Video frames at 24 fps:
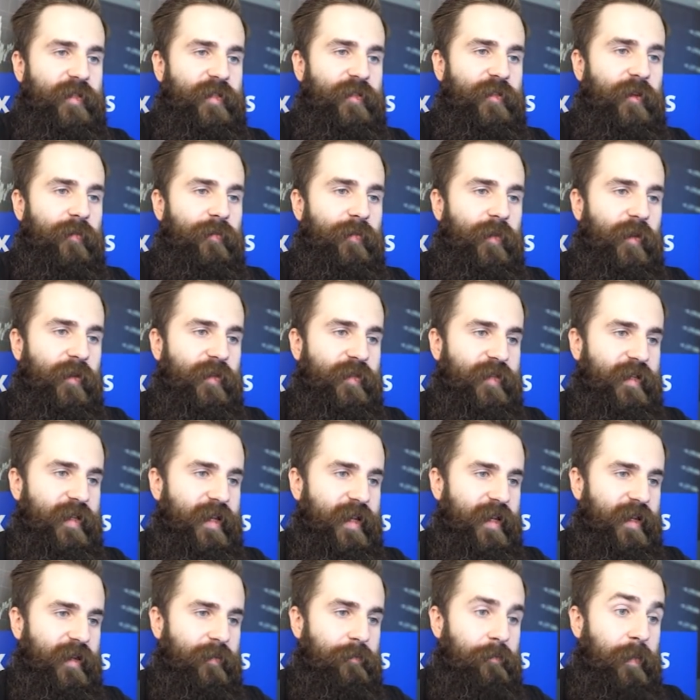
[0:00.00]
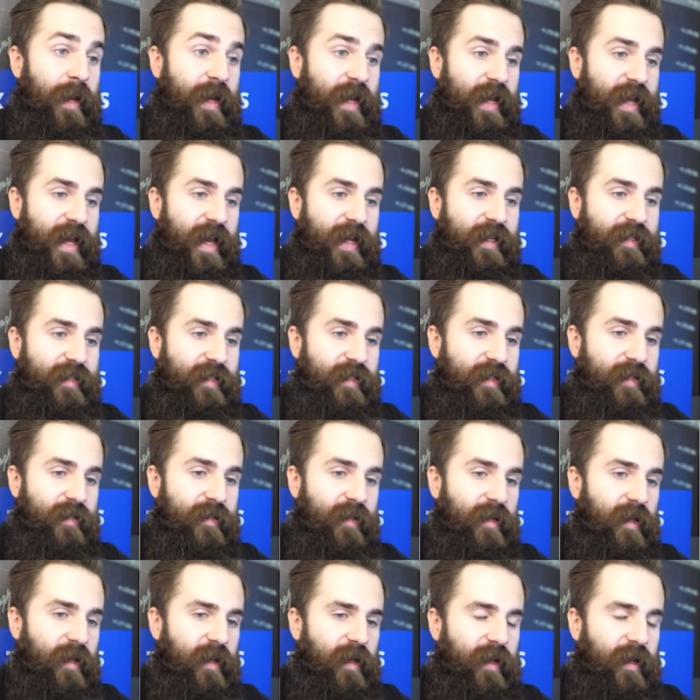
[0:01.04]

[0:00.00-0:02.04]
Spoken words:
stop loss in many cases.